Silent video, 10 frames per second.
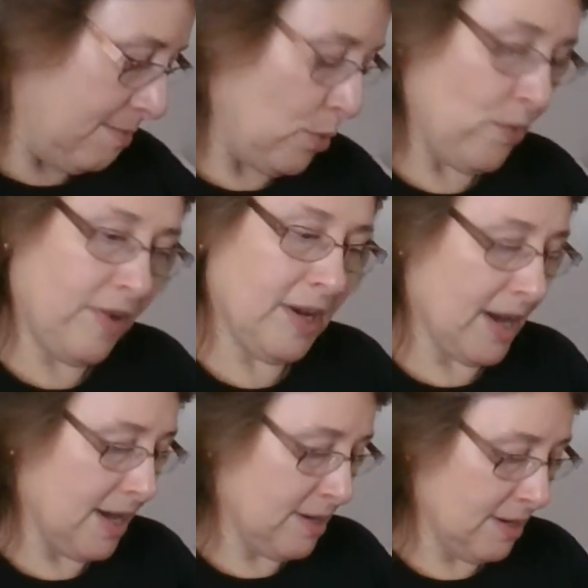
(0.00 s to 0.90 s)
Moving
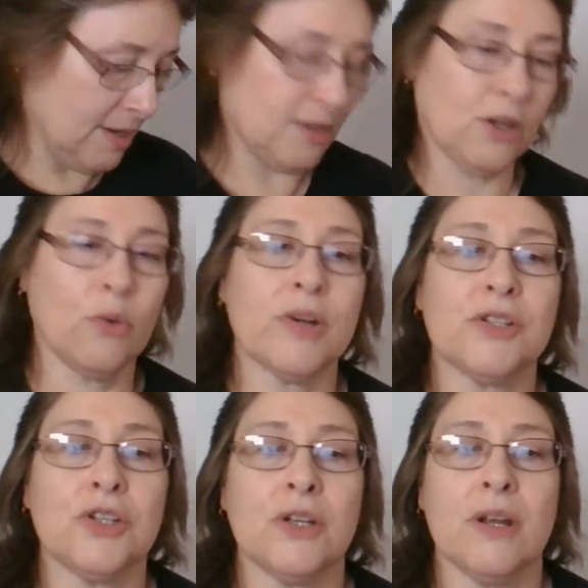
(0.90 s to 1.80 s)
on to
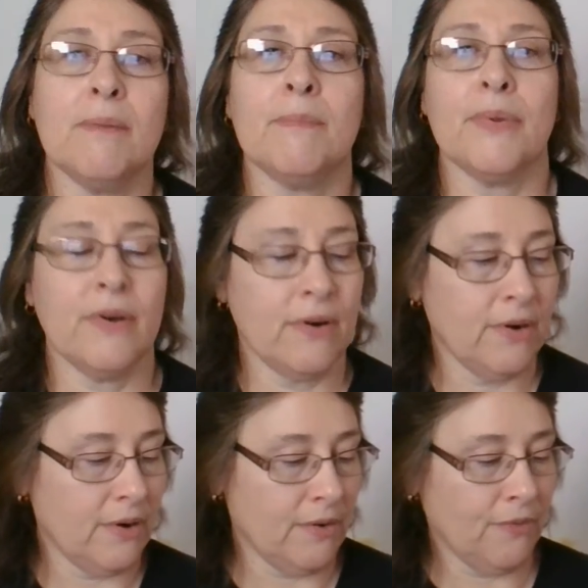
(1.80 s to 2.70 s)
question
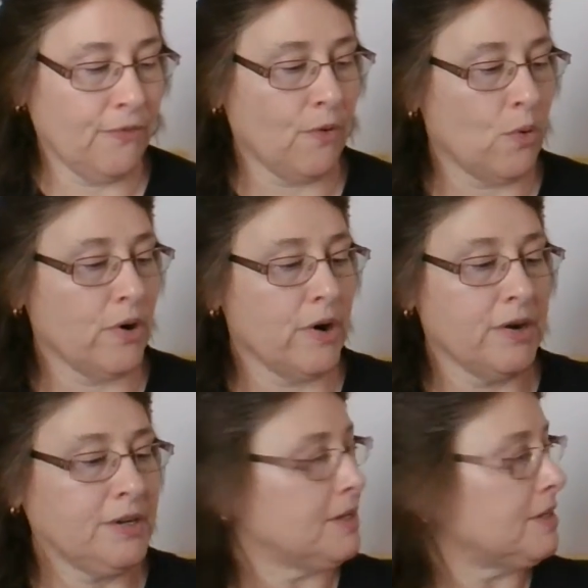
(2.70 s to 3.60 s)
number
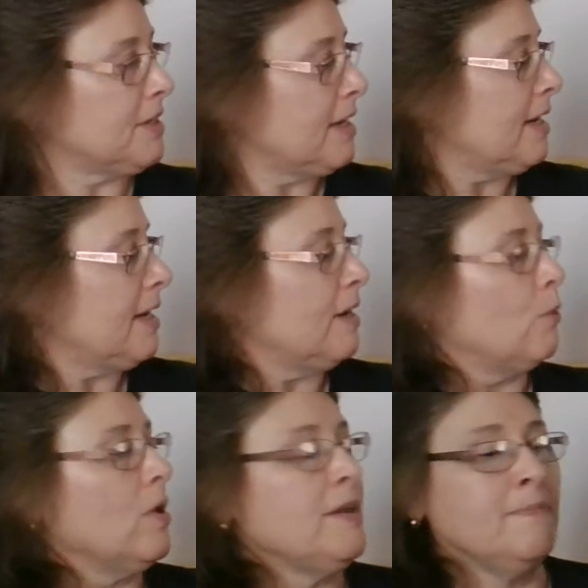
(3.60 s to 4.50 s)

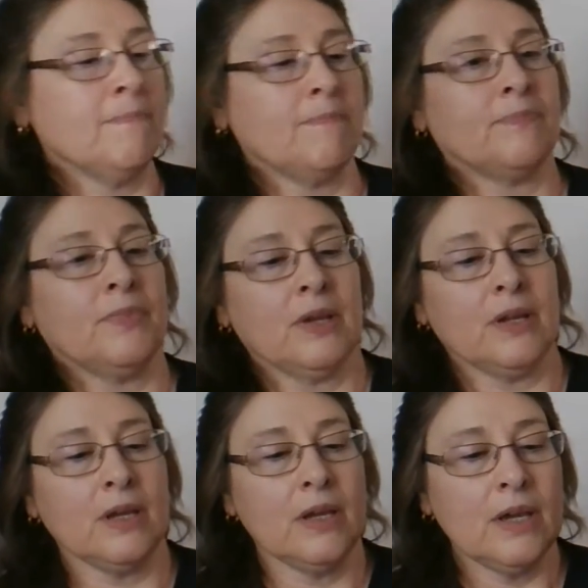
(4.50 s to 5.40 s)
41.
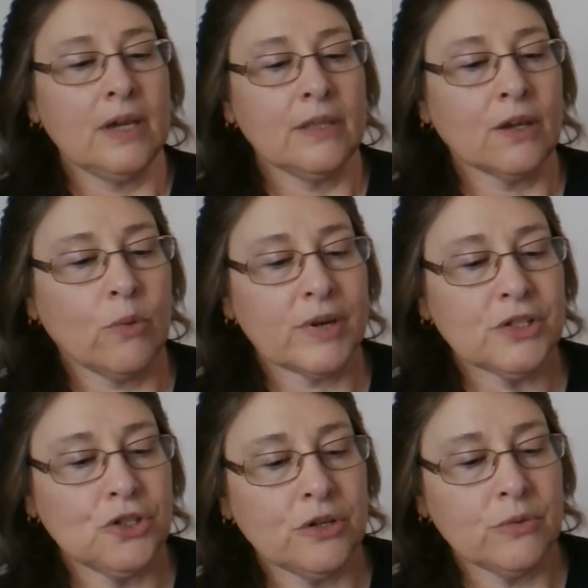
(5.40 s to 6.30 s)
The
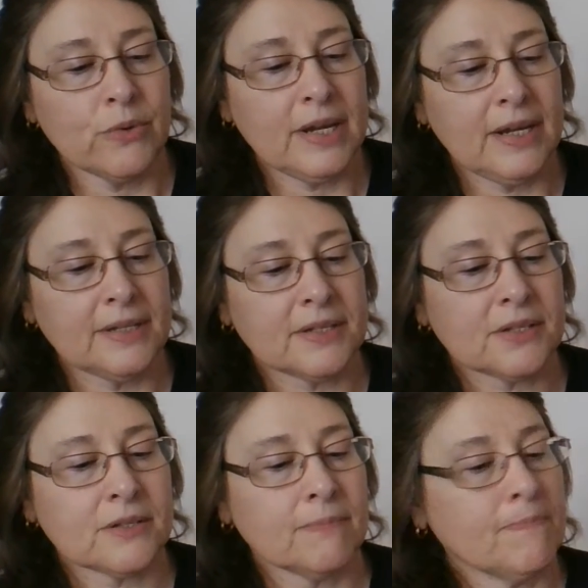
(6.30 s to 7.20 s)
question
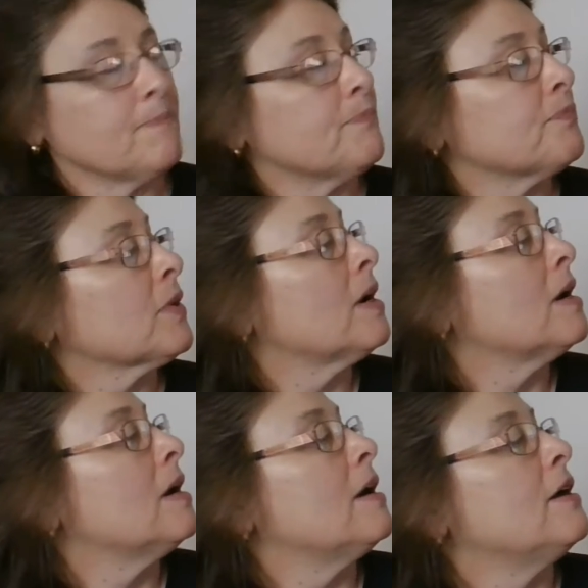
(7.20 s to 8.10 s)
reads,
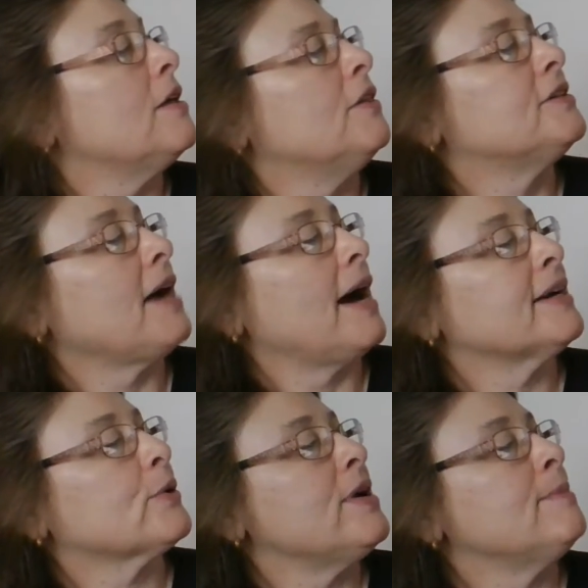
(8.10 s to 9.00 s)
the
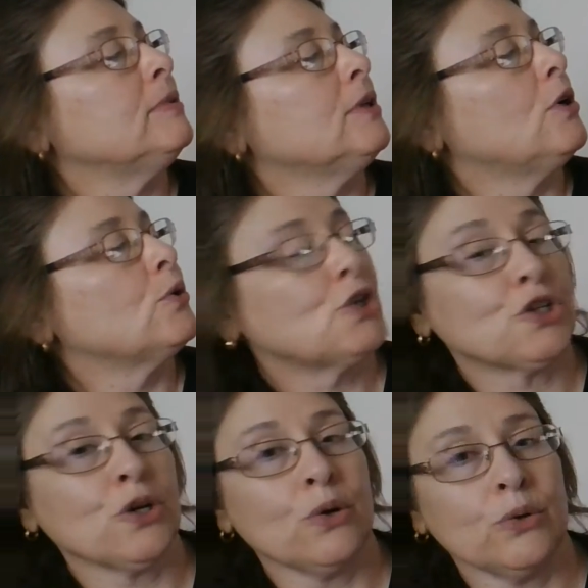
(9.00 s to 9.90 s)
diagram below
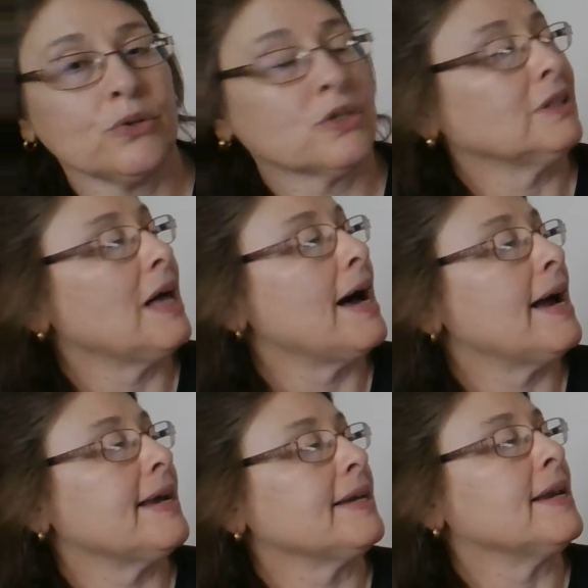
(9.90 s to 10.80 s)
shows
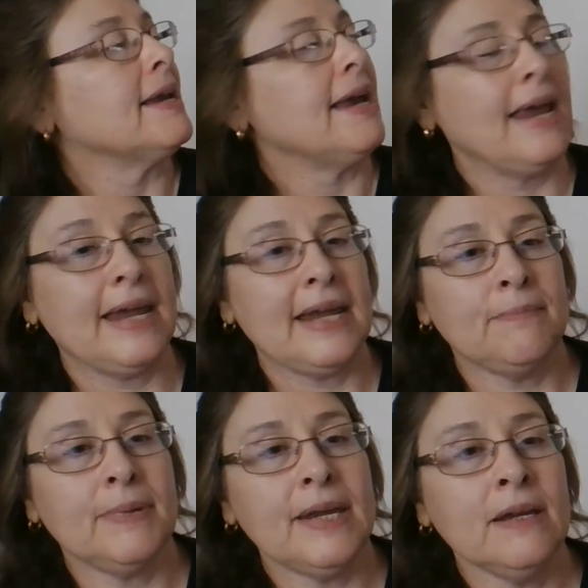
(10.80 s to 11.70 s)
line
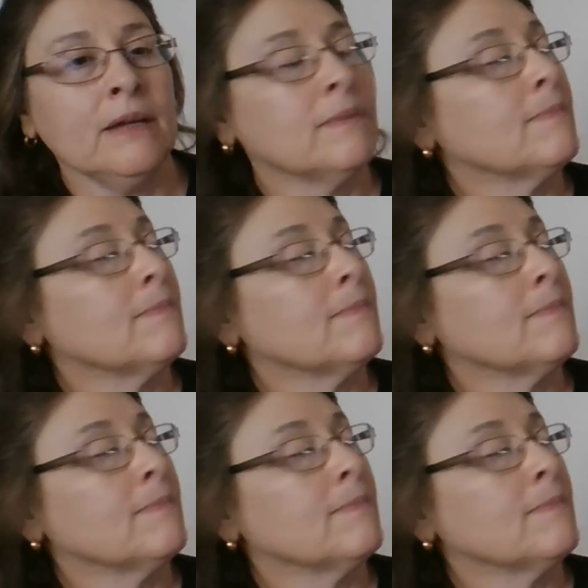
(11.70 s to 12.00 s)
AB,